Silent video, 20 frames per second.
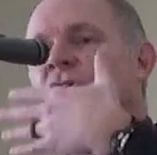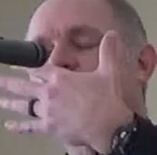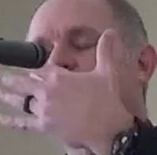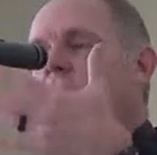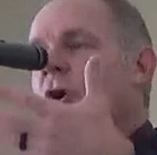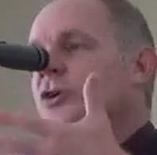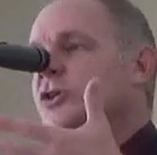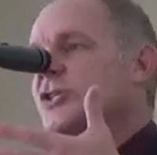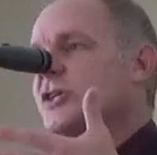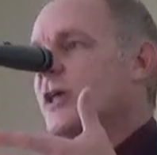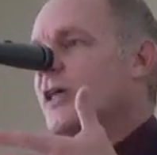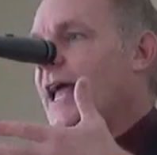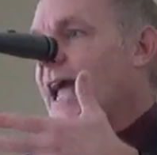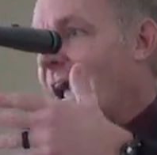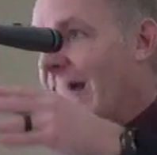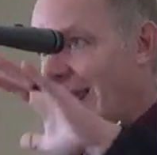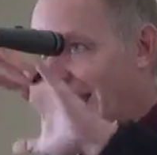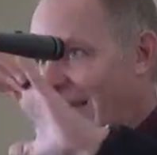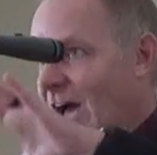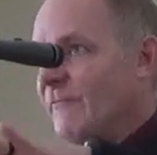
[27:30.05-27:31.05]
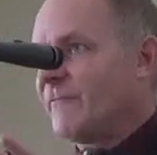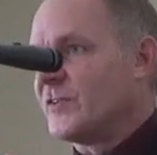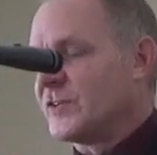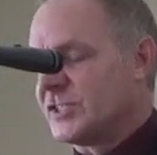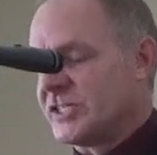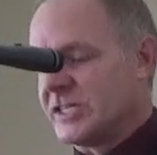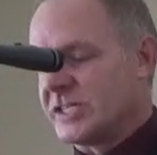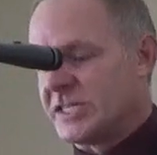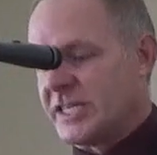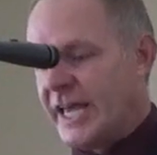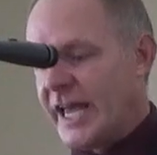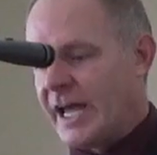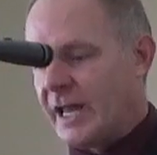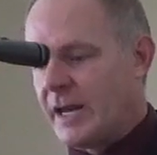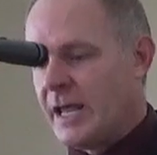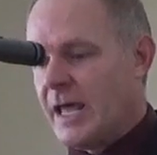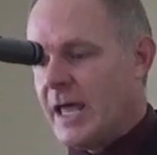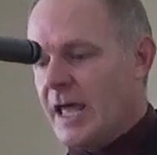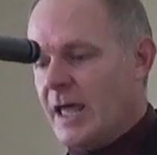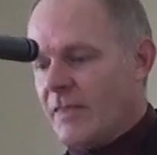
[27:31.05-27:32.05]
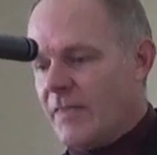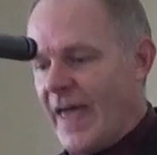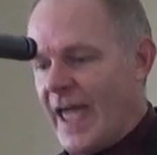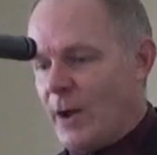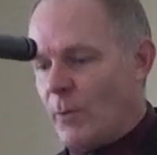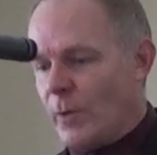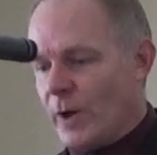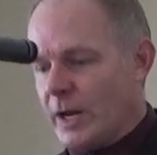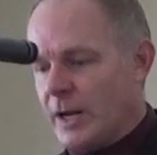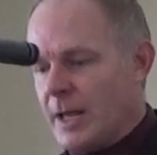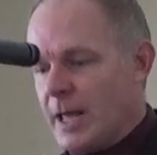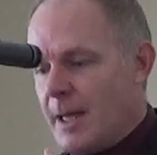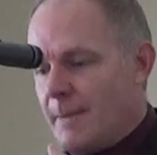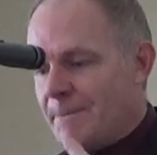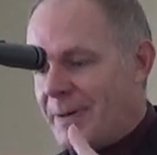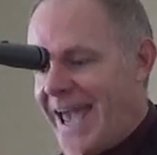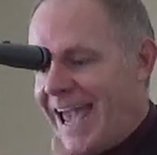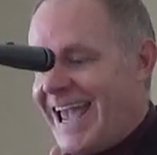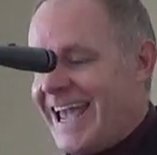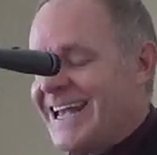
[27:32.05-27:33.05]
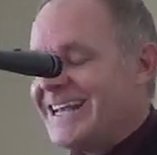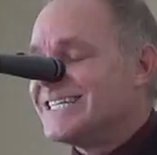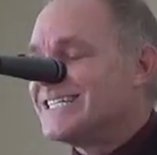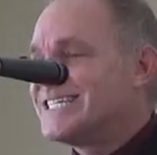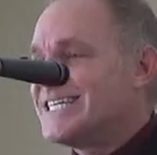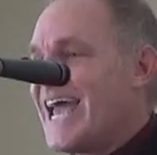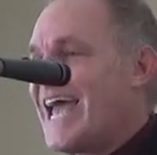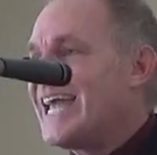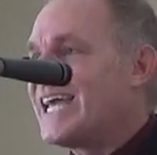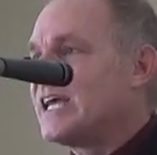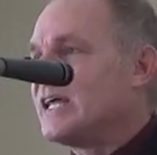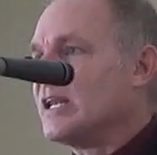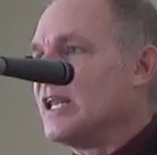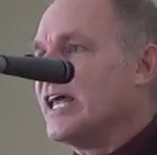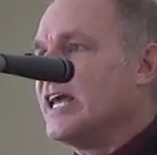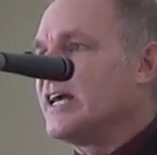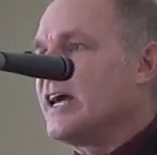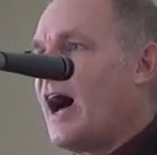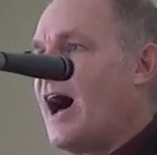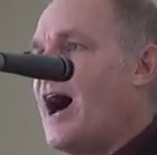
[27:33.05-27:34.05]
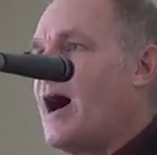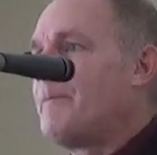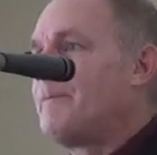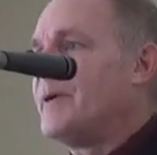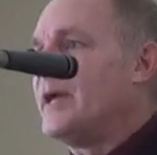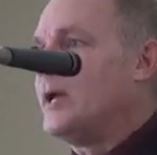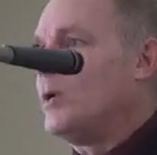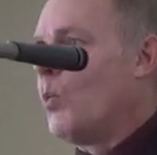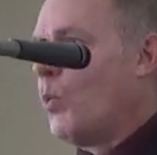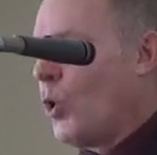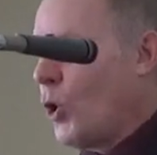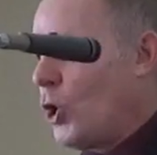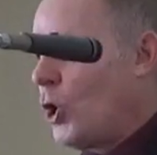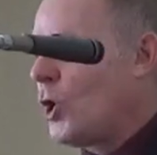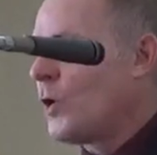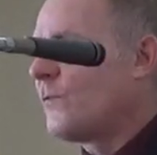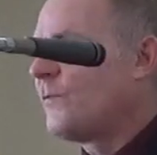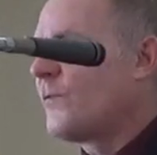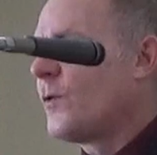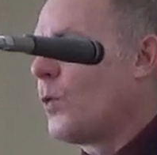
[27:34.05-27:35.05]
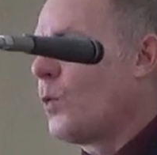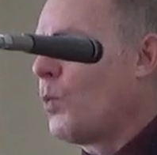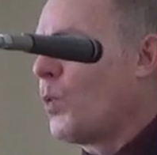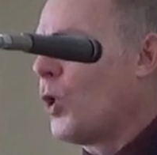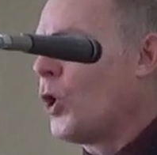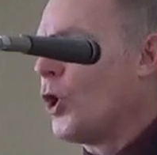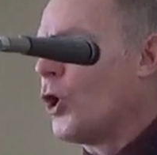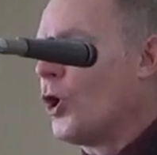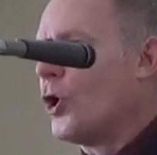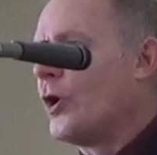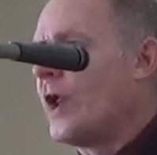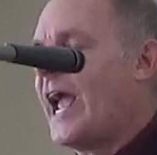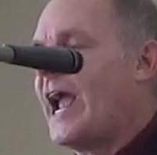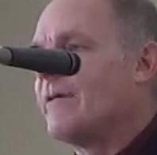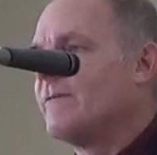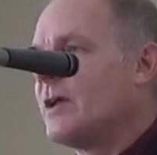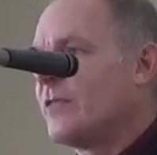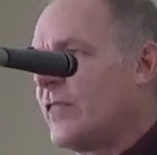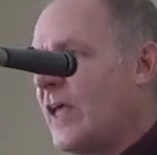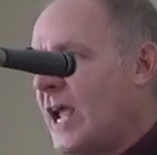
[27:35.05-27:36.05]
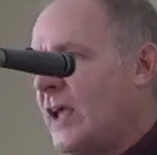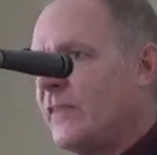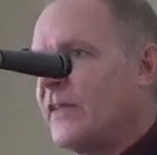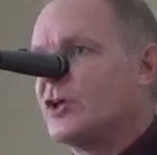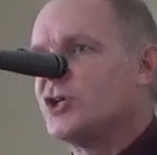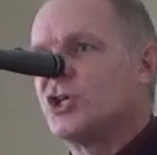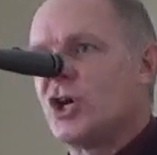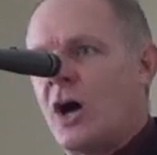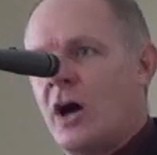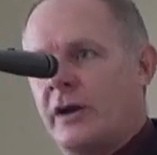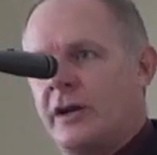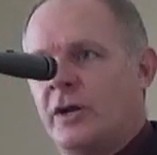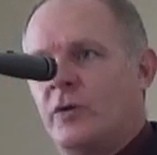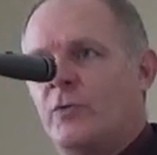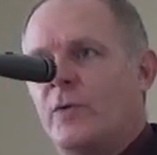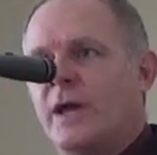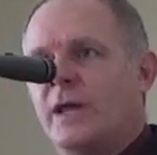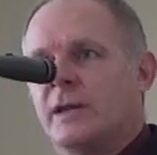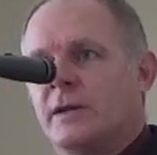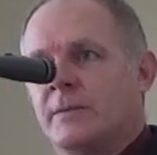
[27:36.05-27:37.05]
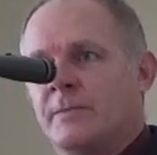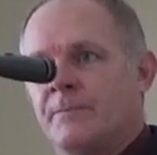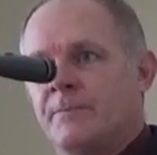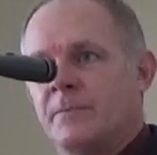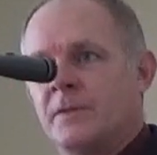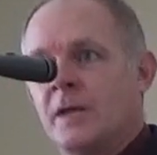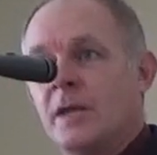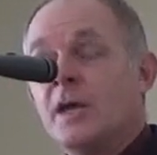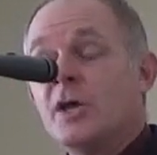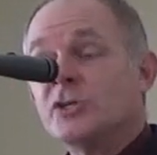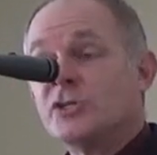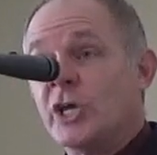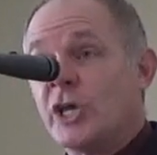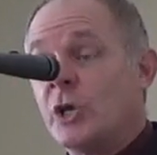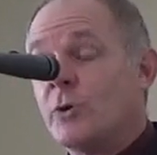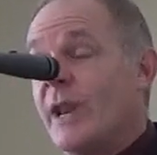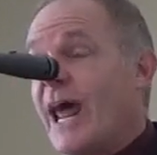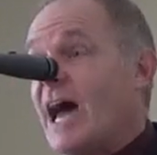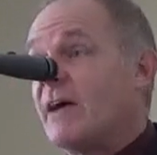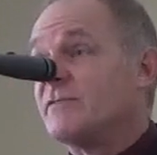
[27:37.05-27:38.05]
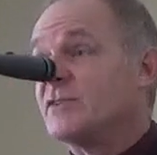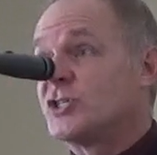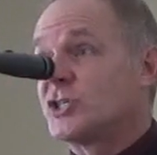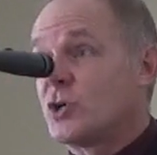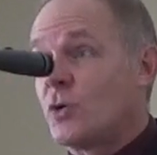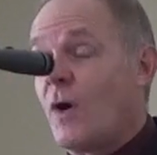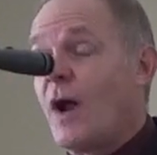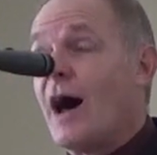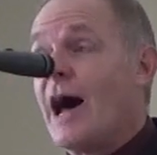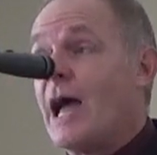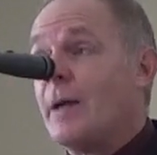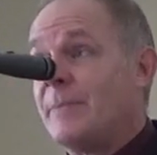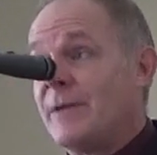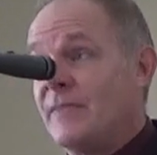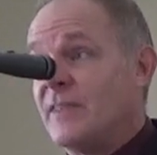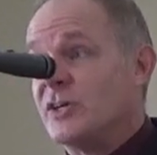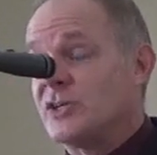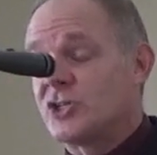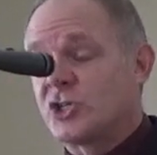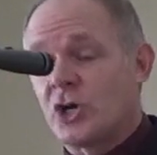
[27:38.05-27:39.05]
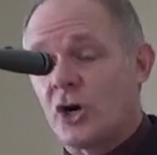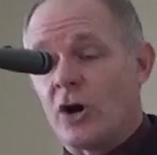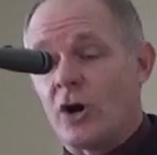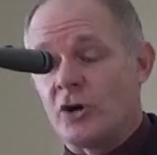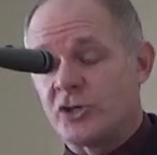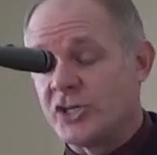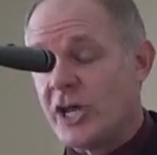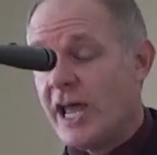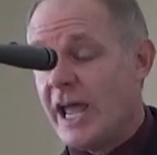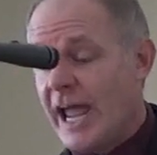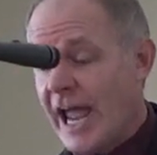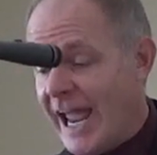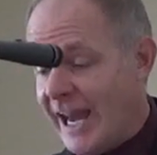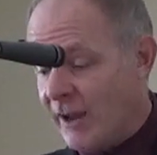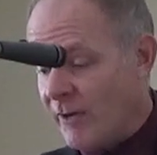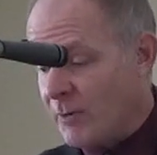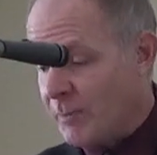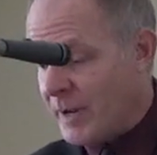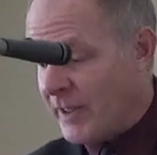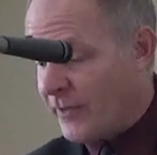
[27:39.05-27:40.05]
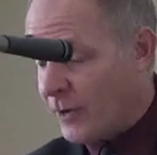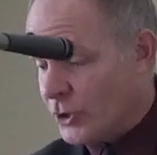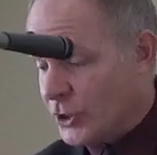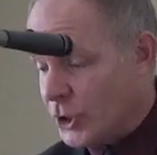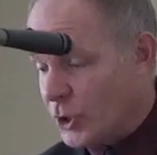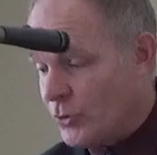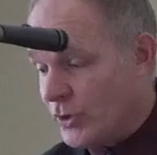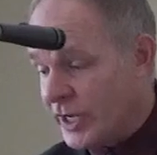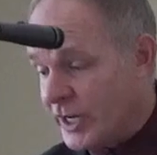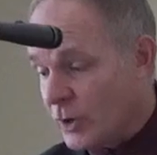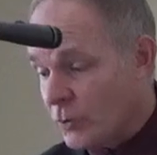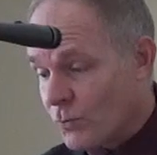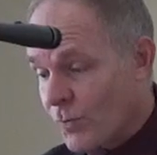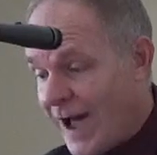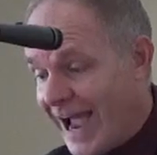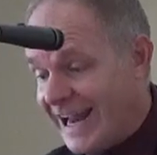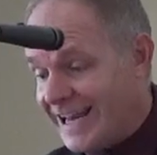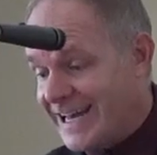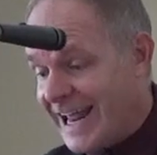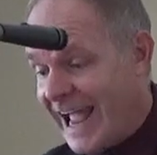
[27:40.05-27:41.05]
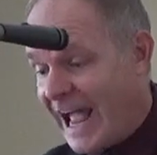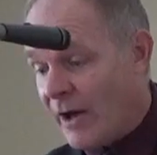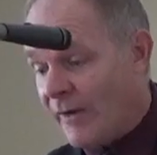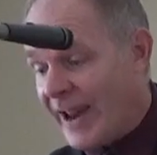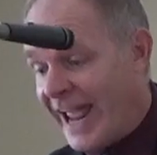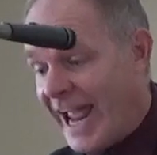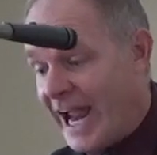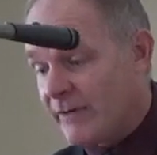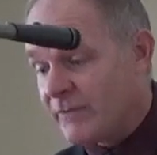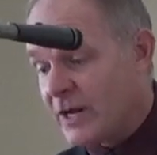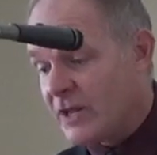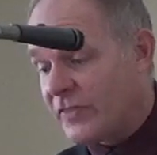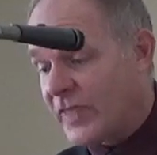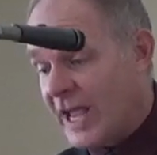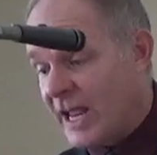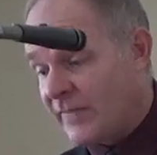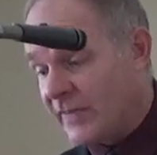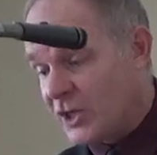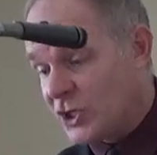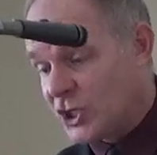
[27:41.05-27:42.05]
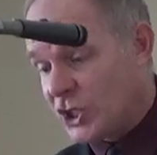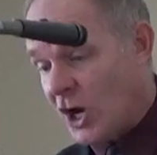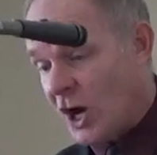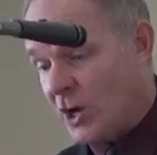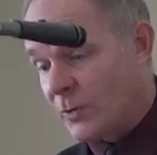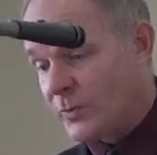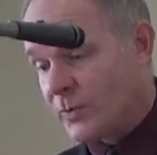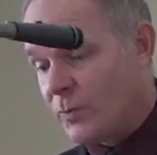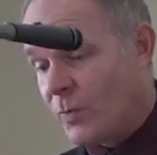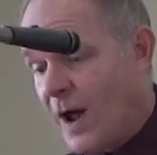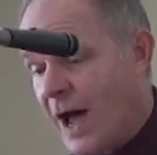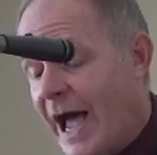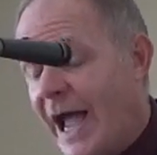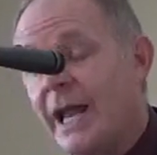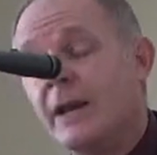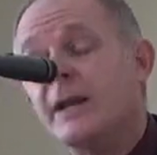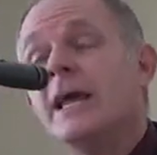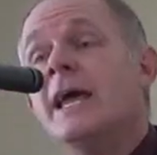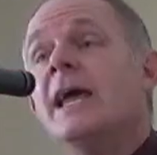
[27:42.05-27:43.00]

church at Ephesus then they would painstakingly copy word for word everything that John had written. So you would have a scribe in this church, and it would be their duty to write down everything that John would write.